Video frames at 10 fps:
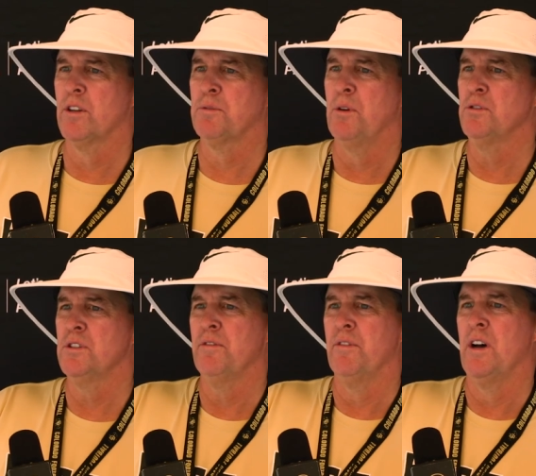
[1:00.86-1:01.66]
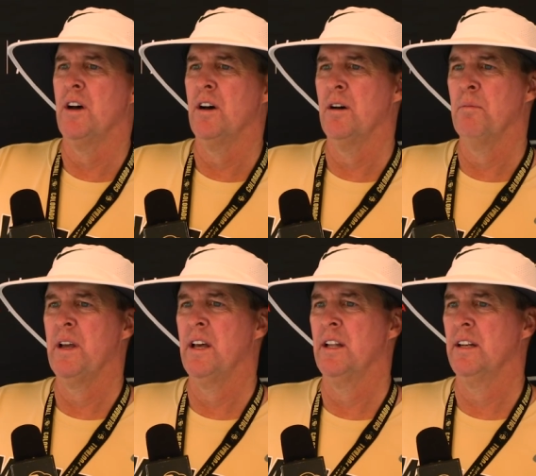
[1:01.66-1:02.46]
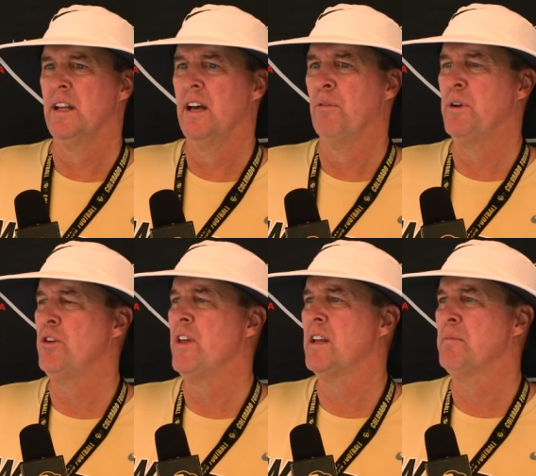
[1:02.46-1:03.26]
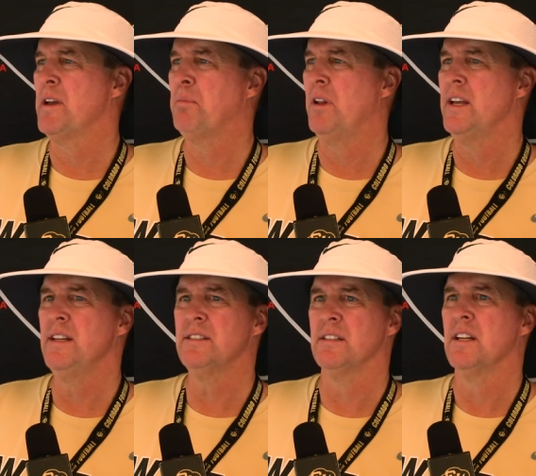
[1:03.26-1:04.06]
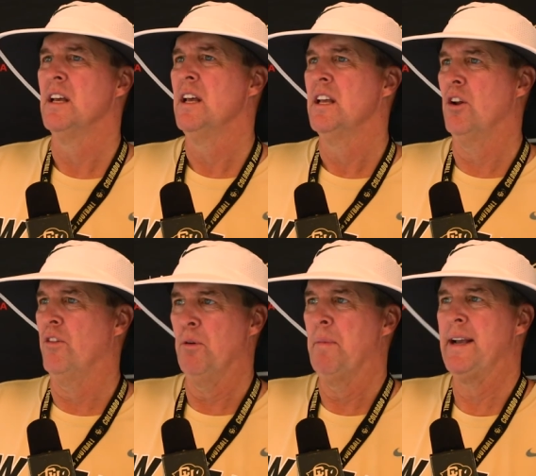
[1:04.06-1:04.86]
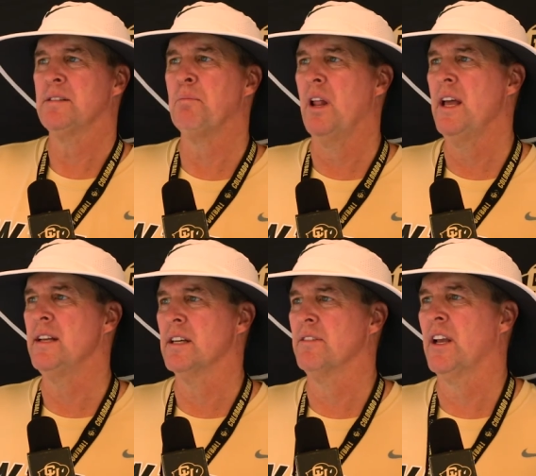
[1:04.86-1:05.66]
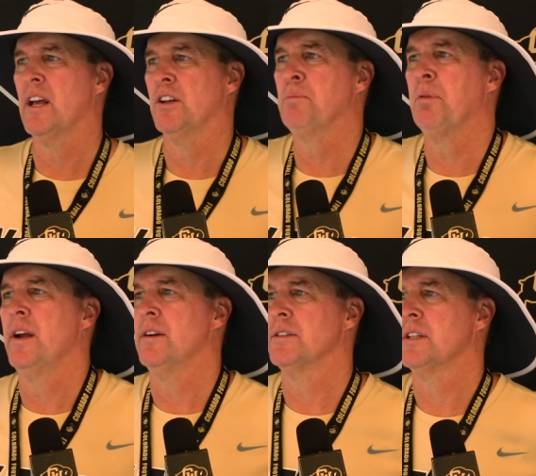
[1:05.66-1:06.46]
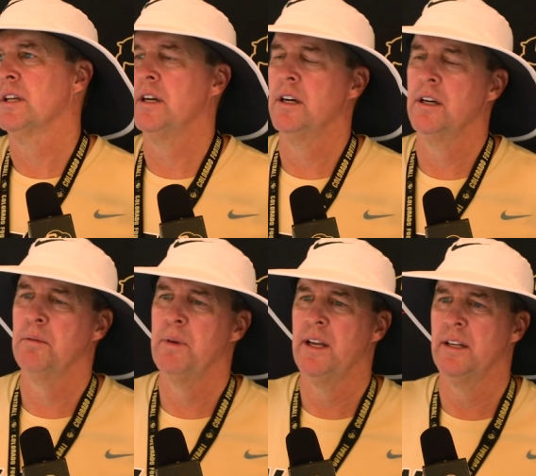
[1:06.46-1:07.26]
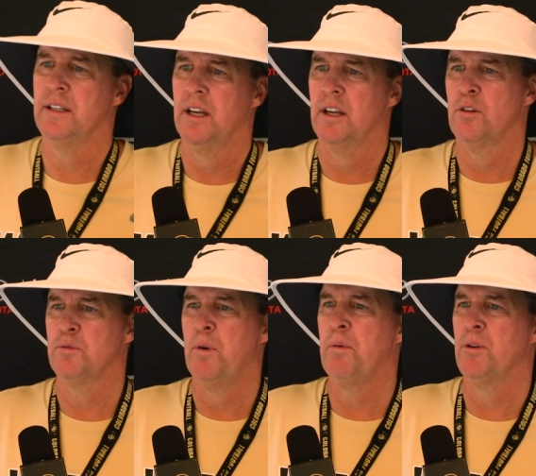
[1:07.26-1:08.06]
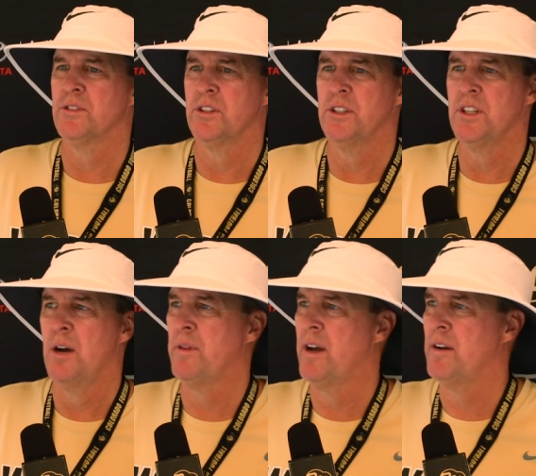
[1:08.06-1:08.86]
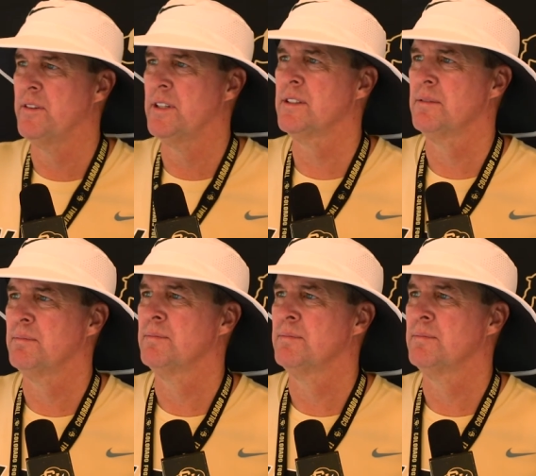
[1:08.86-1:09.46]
explosive, um, and uh, we knew they can make plays, and you know they'll make some plays. They, they got good players, um, and uh, Coach Bobo does a good job with the offense.